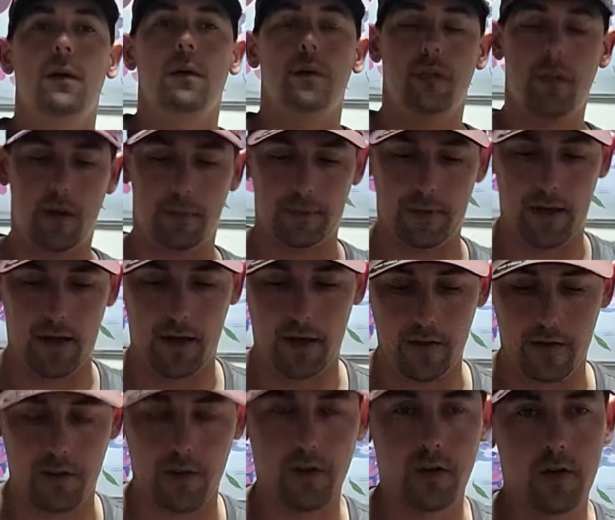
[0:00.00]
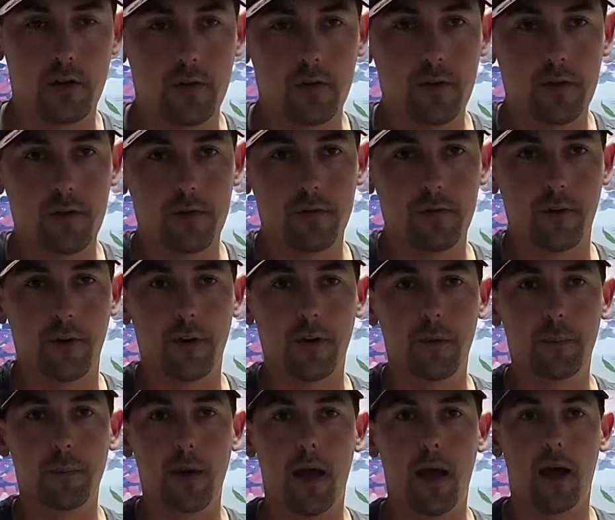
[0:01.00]
What's up, guys?
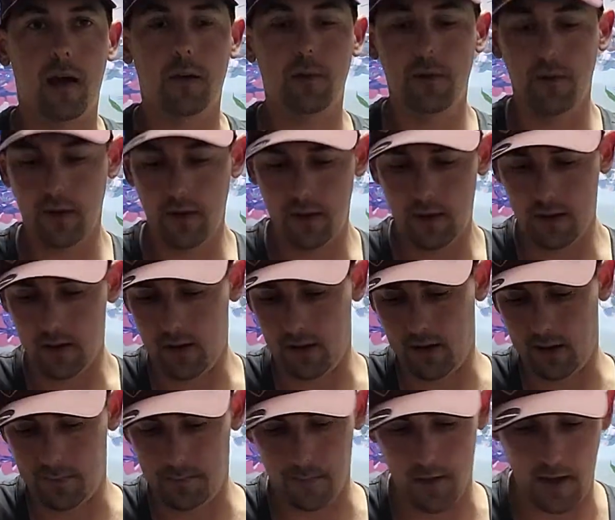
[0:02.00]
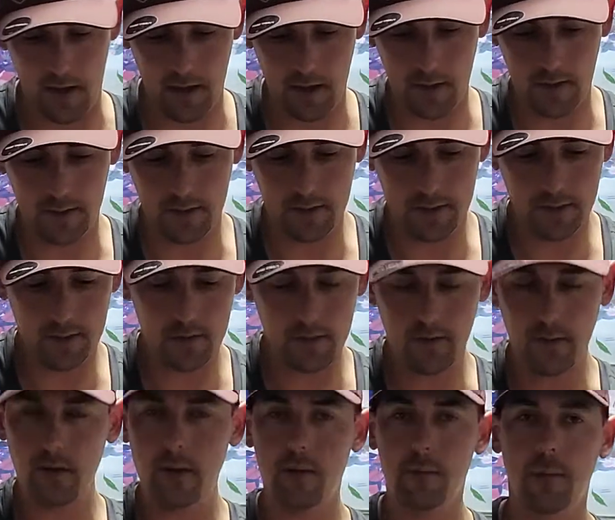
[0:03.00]
Ferl back with the May
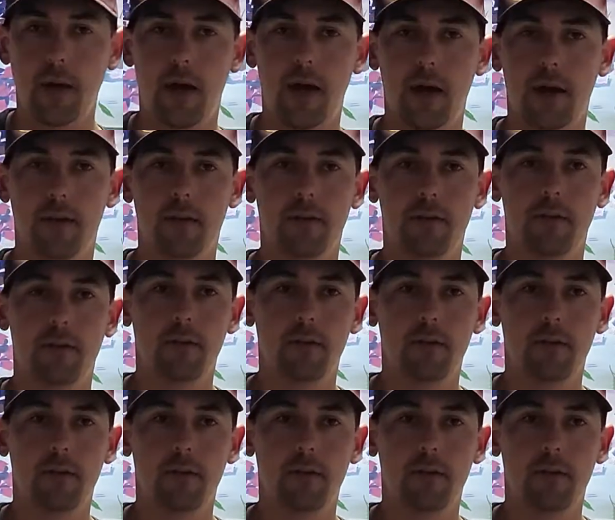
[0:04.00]
in the bag,